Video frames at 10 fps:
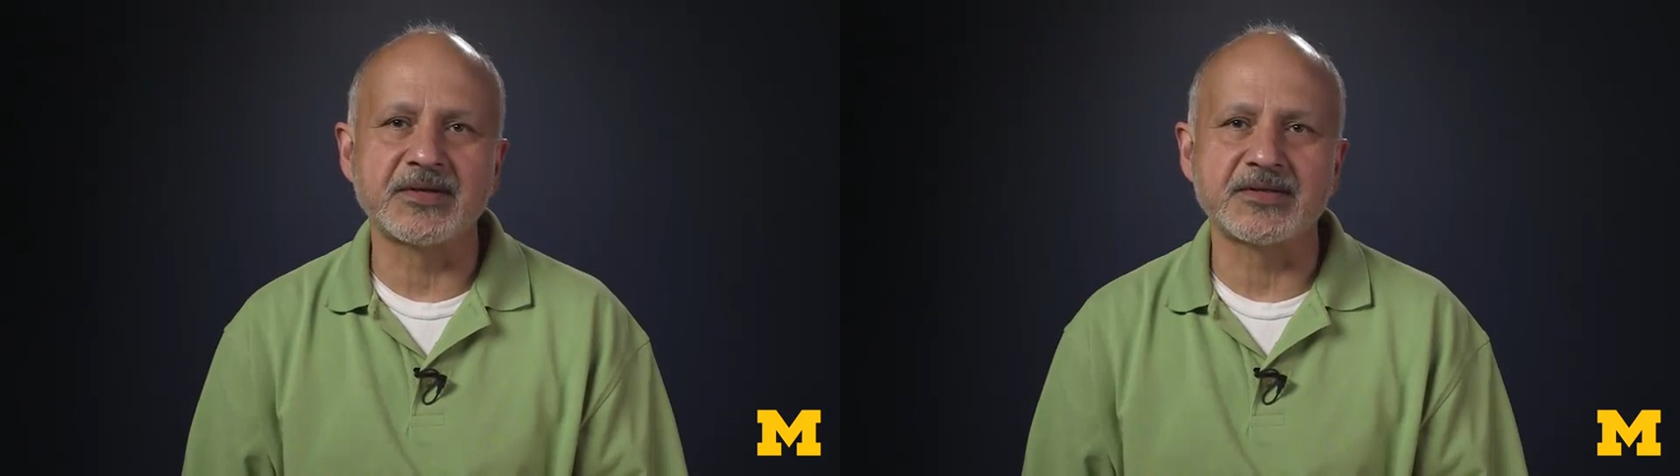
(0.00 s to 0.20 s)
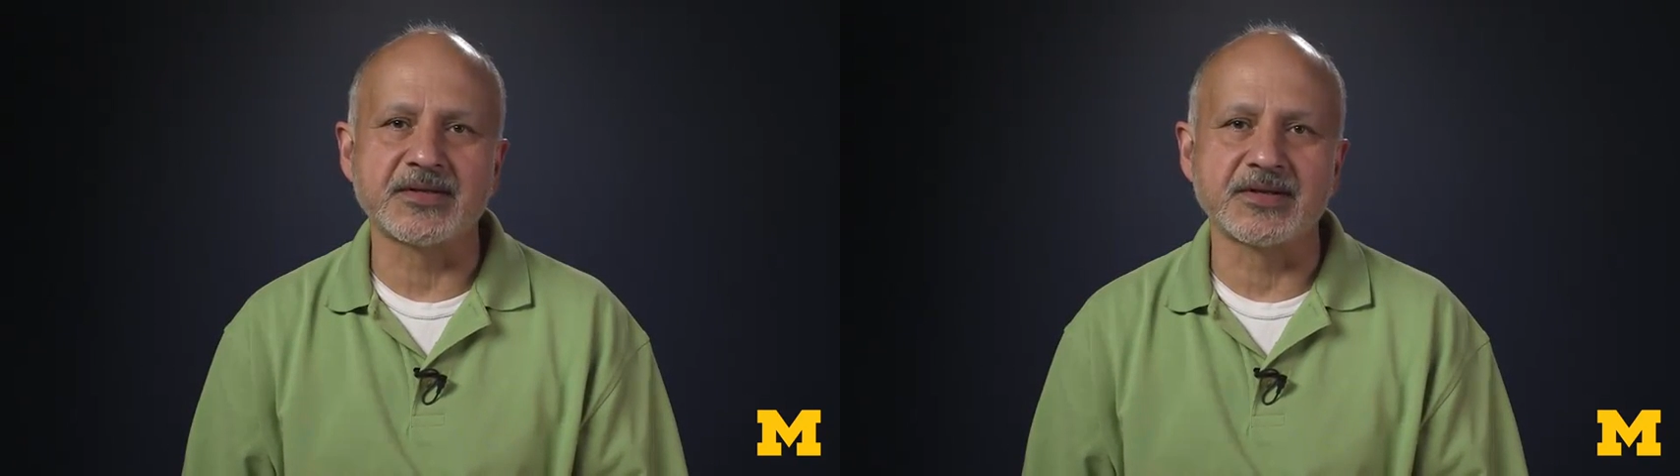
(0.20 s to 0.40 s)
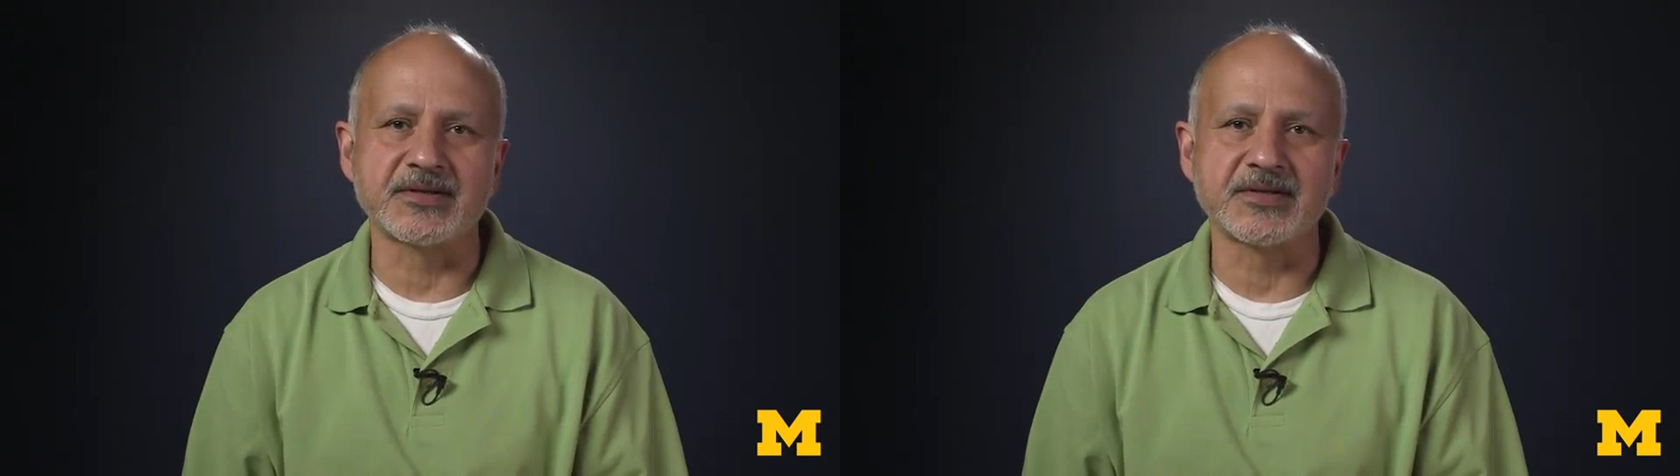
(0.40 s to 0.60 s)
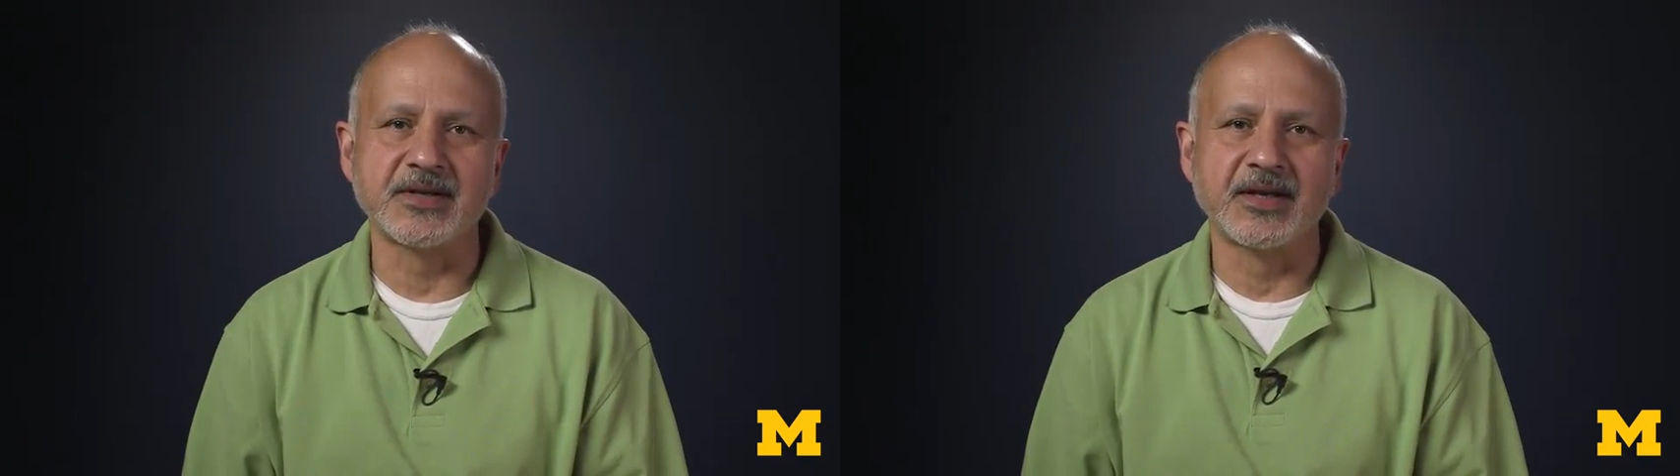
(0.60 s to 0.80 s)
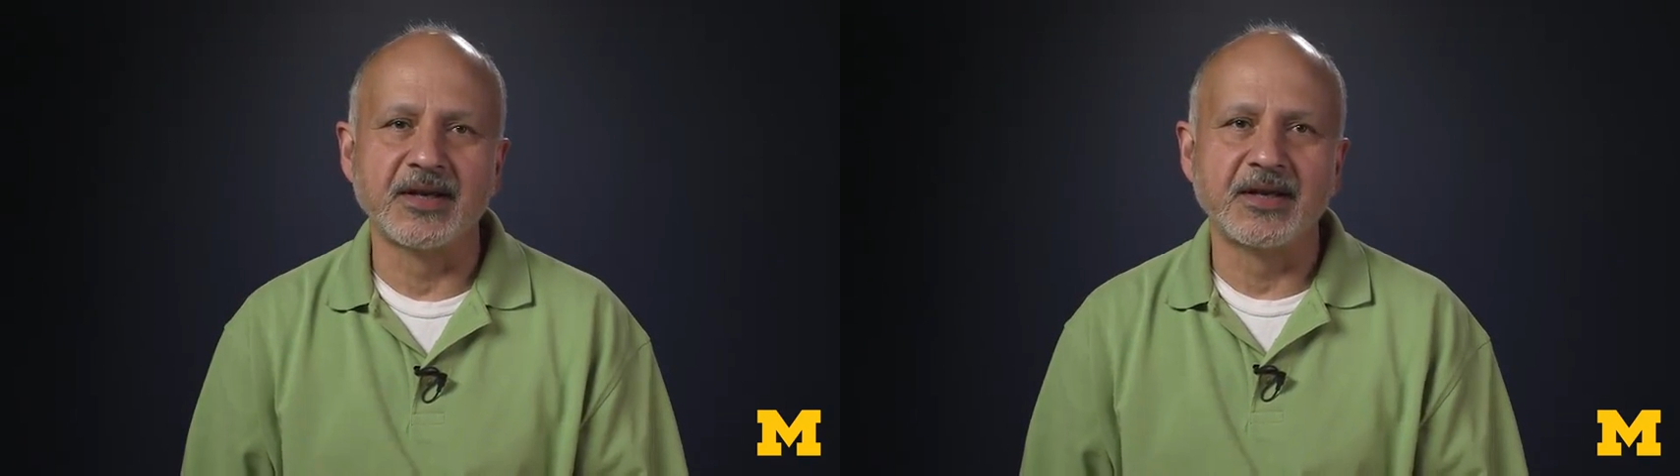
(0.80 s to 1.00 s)
this is
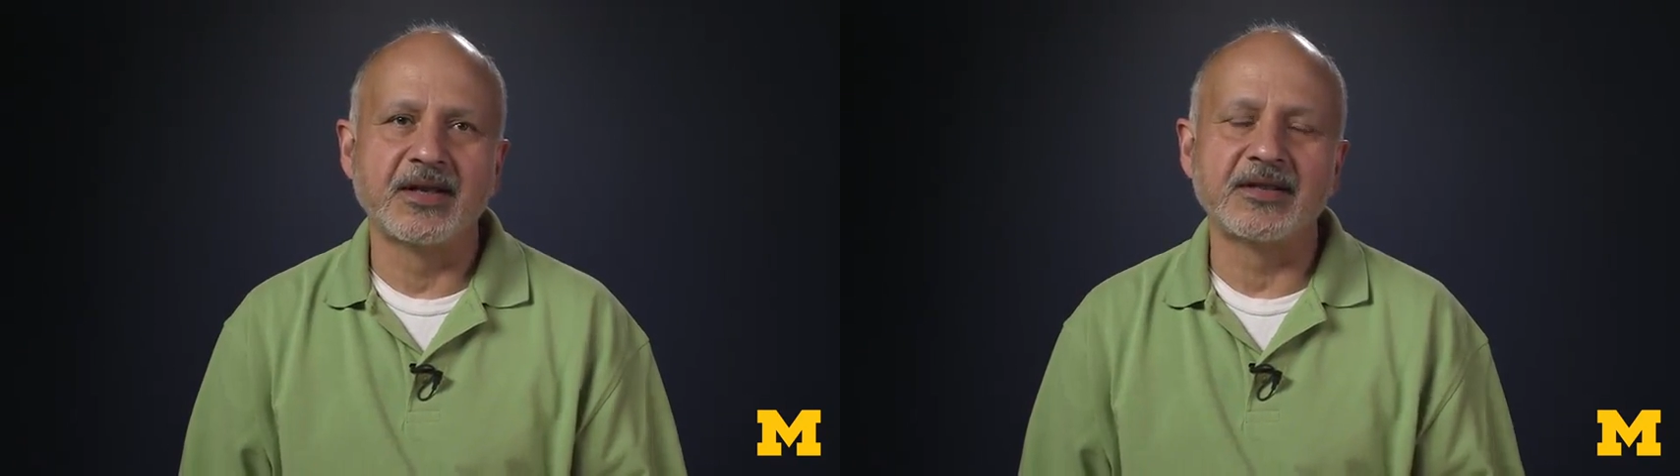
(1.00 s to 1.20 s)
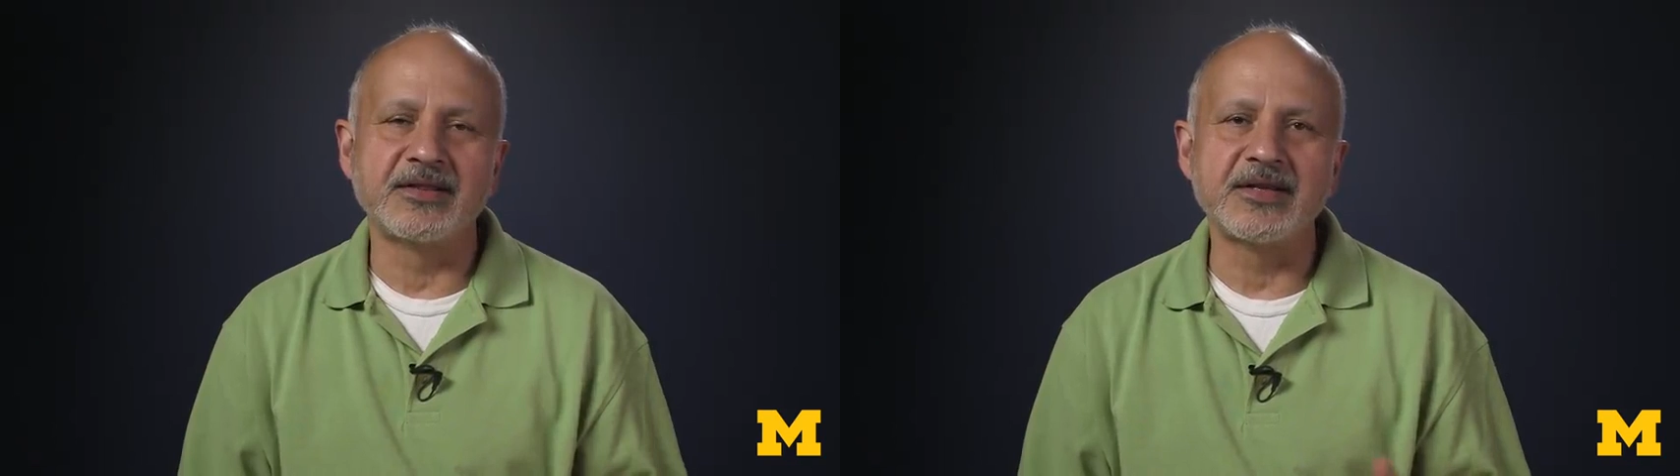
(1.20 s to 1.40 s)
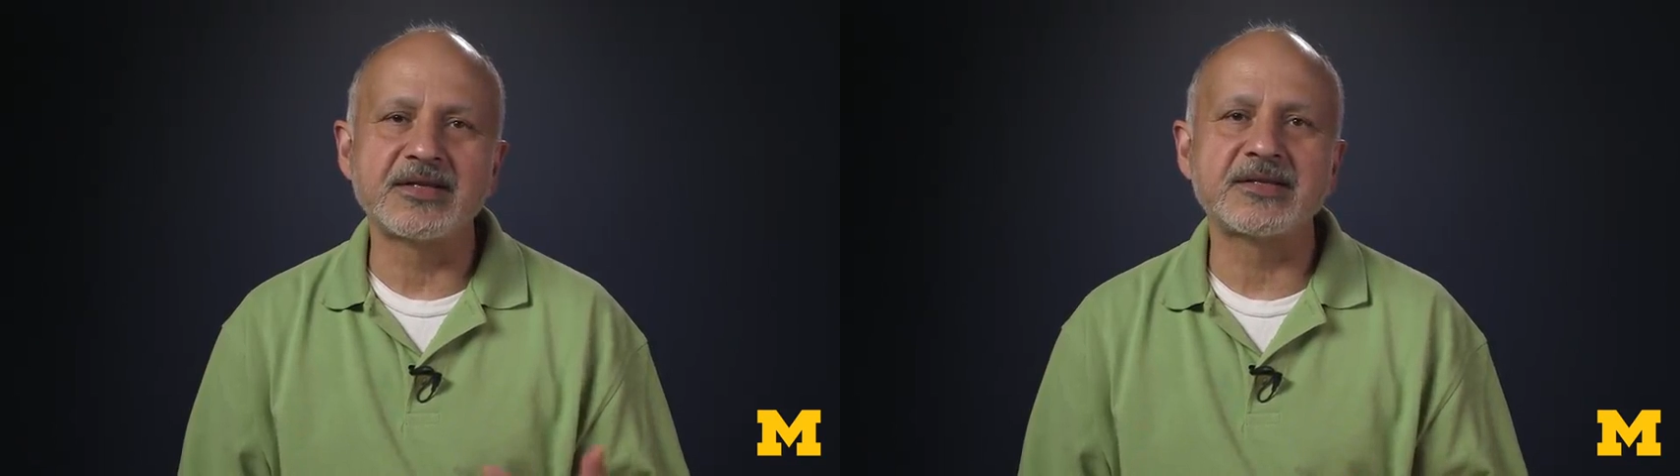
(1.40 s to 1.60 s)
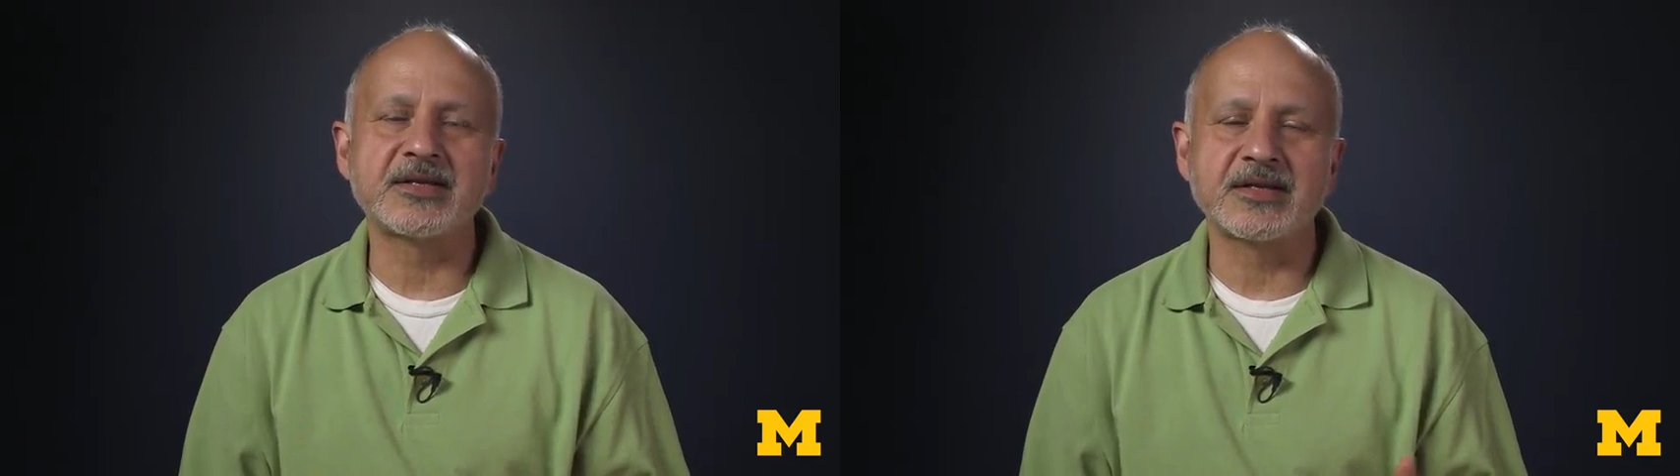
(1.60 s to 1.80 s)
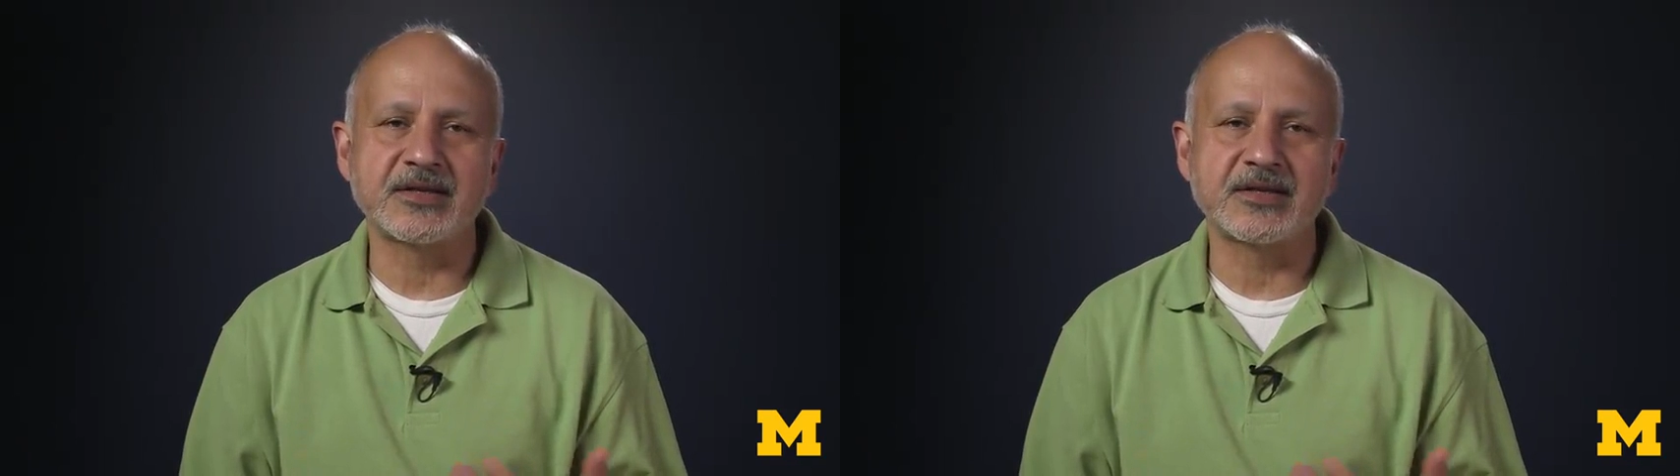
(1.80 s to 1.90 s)
this,